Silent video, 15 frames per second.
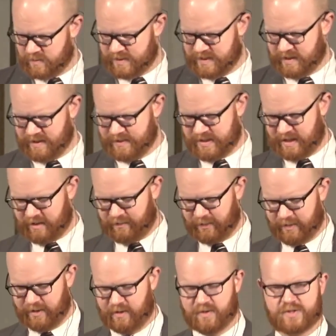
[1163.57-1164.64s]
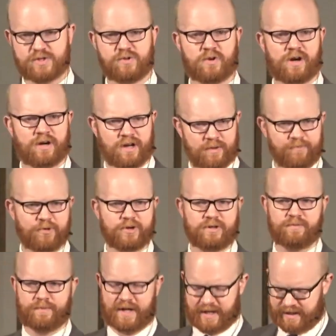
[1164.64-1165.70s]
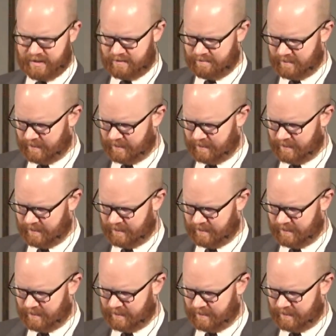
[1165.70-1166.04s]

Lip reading: results and for those who are comforted by them.